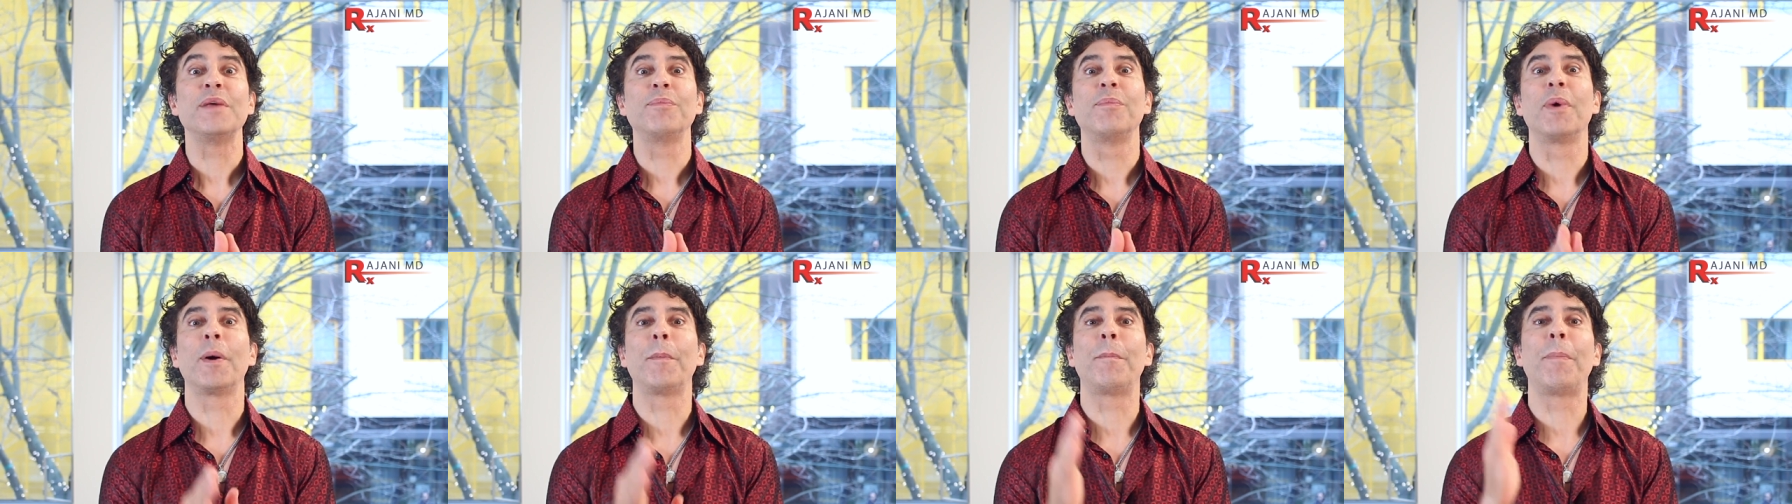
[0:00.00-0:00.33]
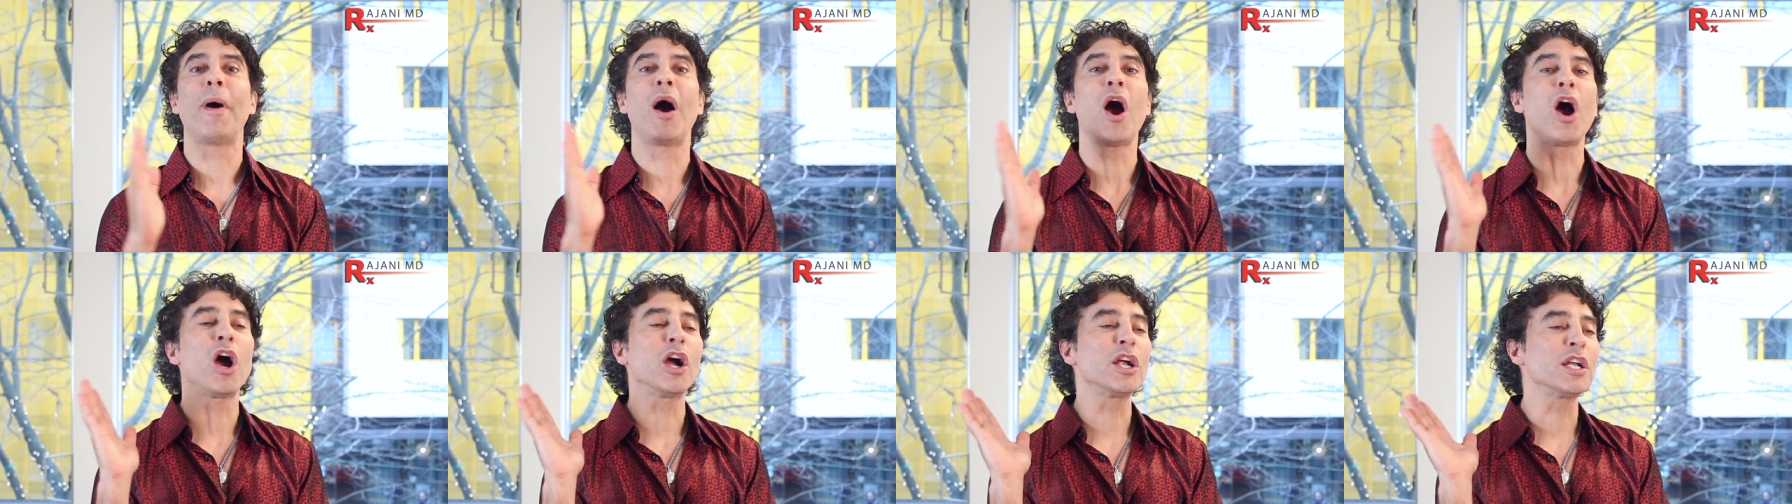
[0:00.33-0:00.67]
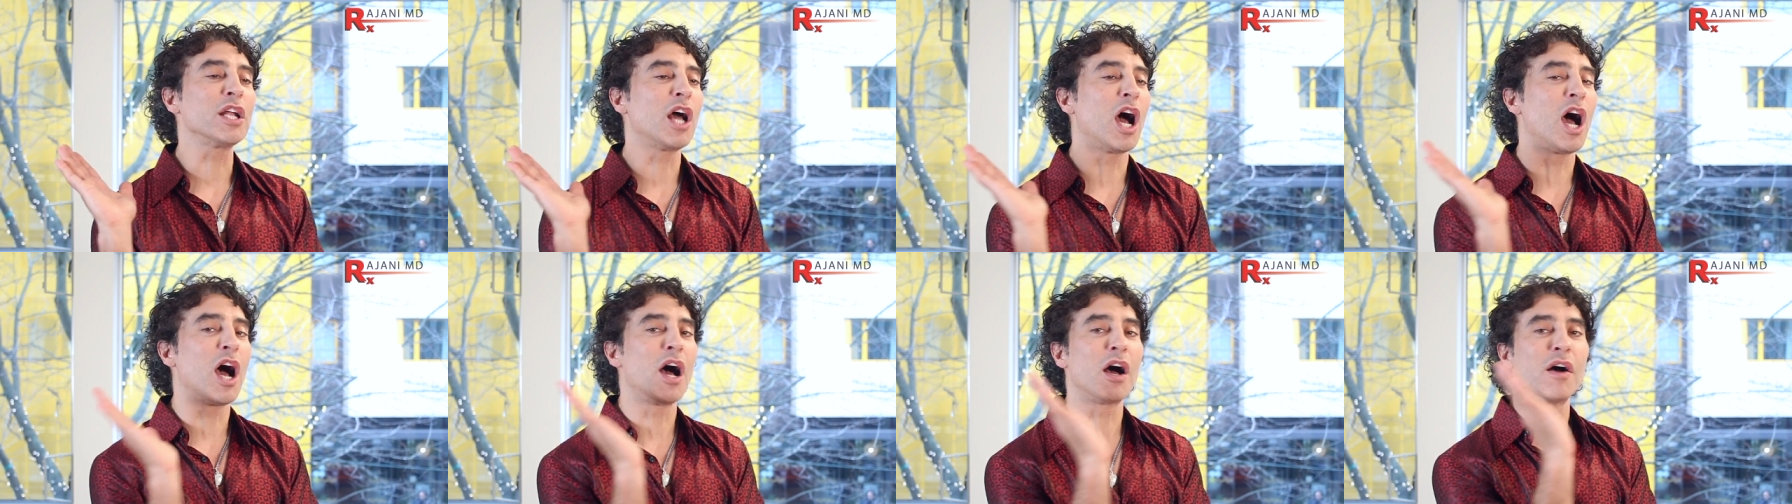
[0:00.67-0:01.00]
but
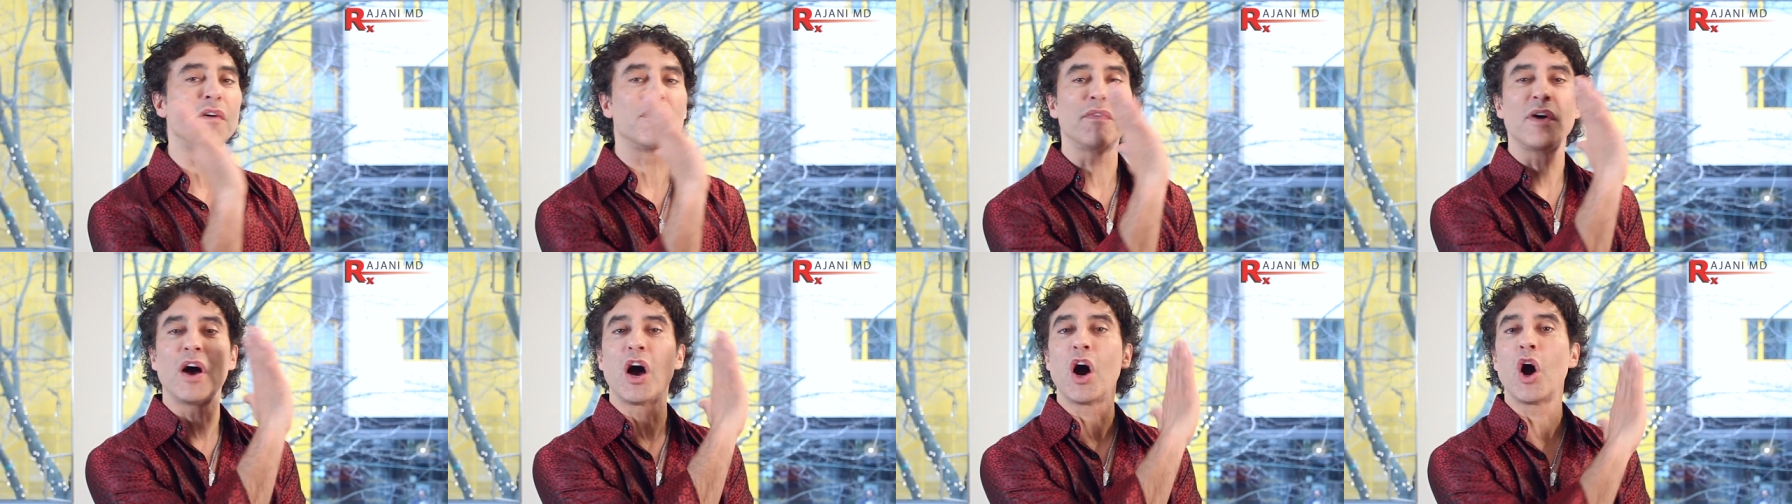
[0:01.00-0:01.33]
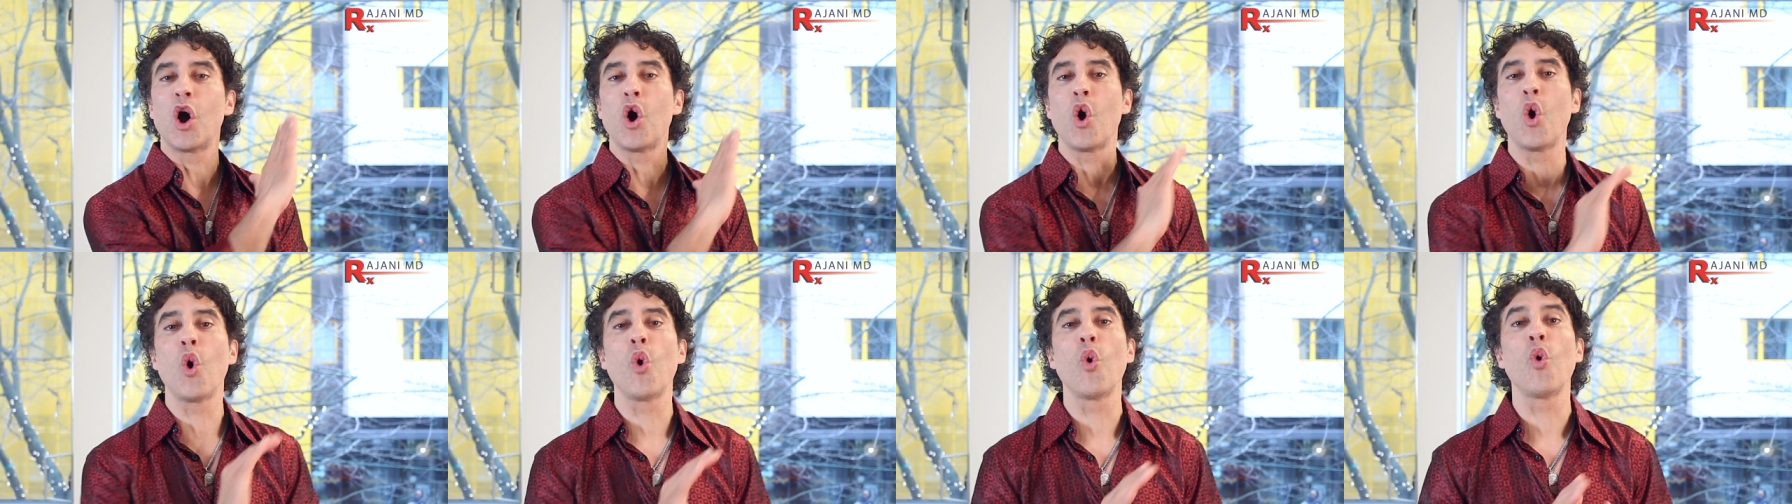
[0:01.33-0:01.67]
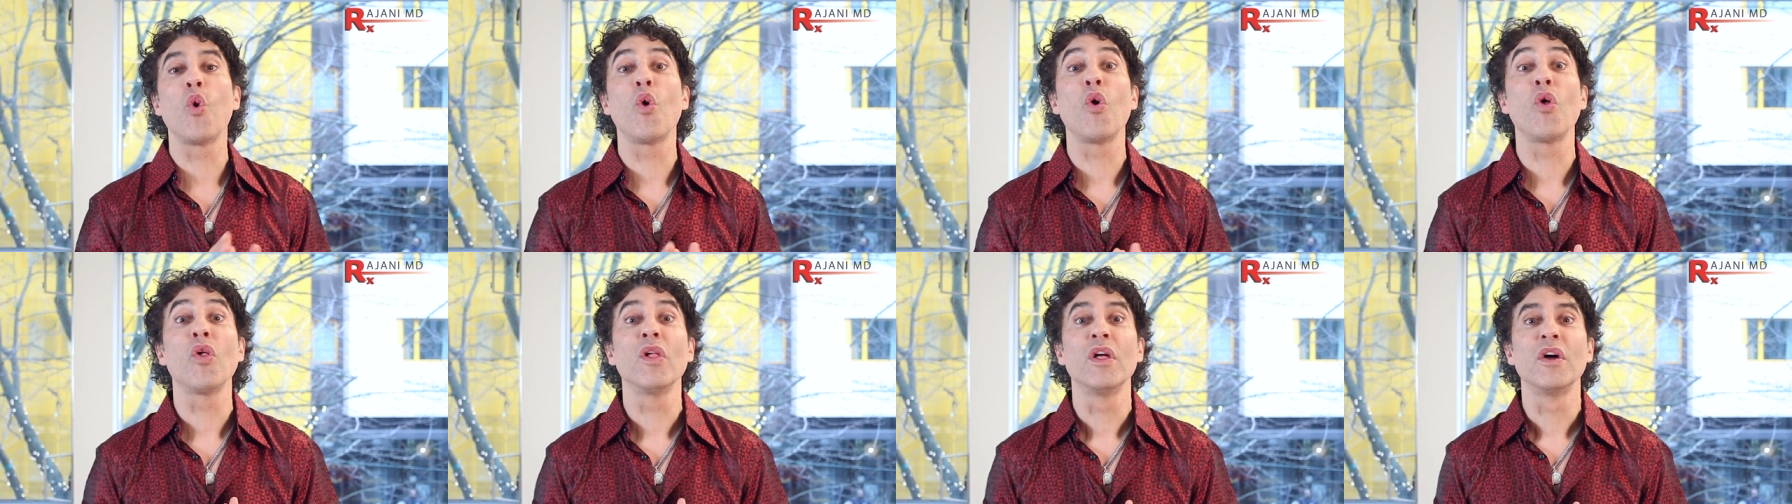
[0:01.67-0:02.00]
part of a
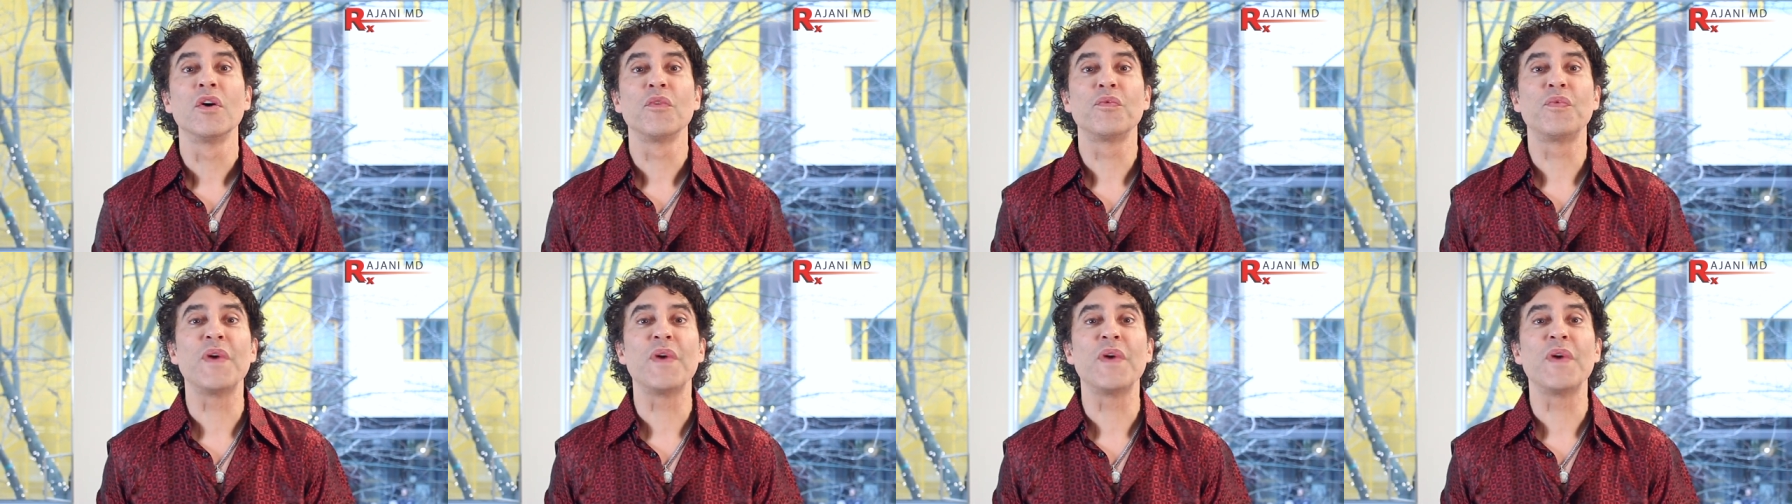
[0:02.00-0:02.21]
whole